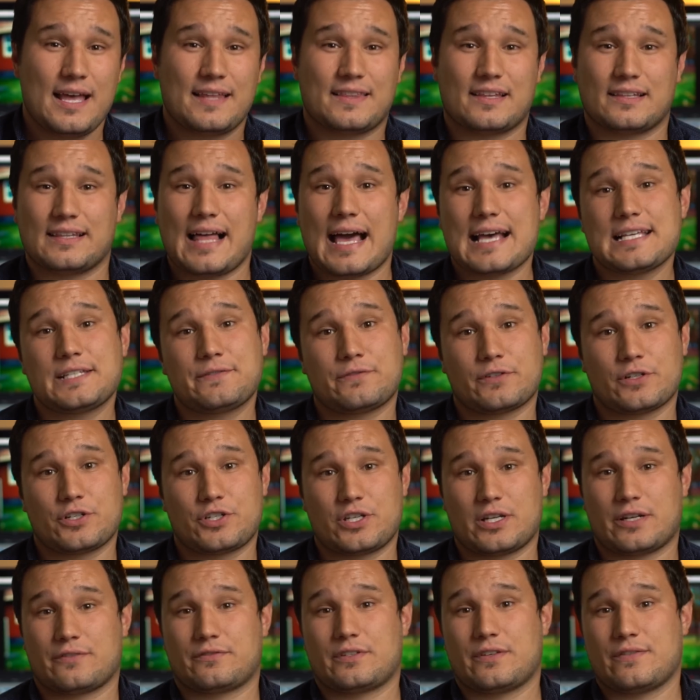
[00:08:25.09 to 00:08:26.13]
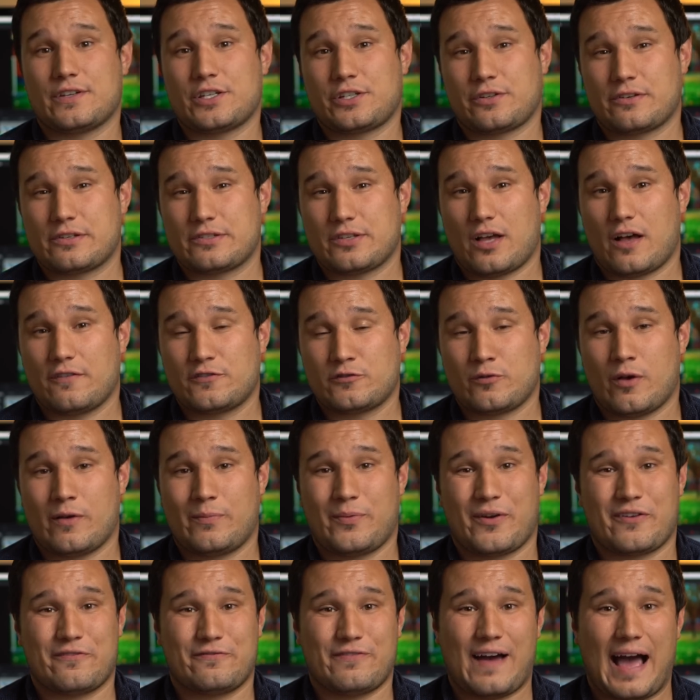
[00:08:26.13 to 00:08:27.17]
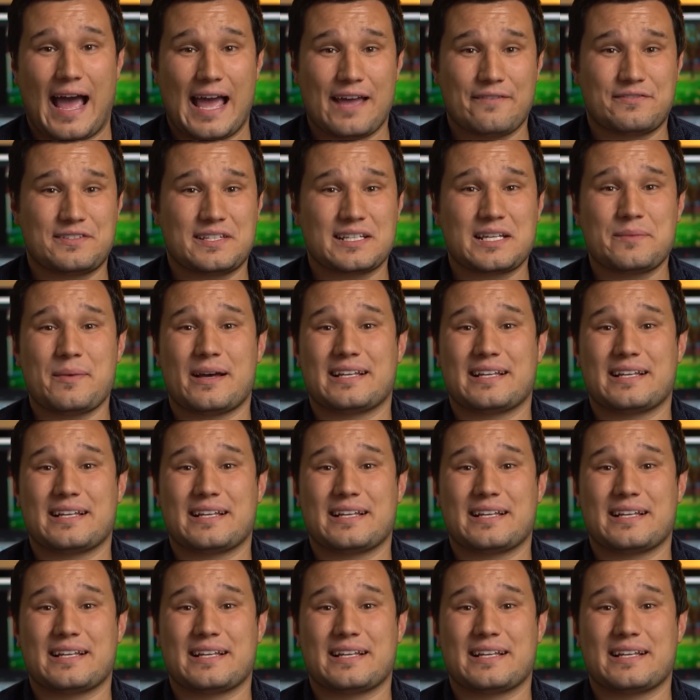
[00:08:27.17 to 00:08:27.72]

The last version of DaVinci Resolve 12.5 took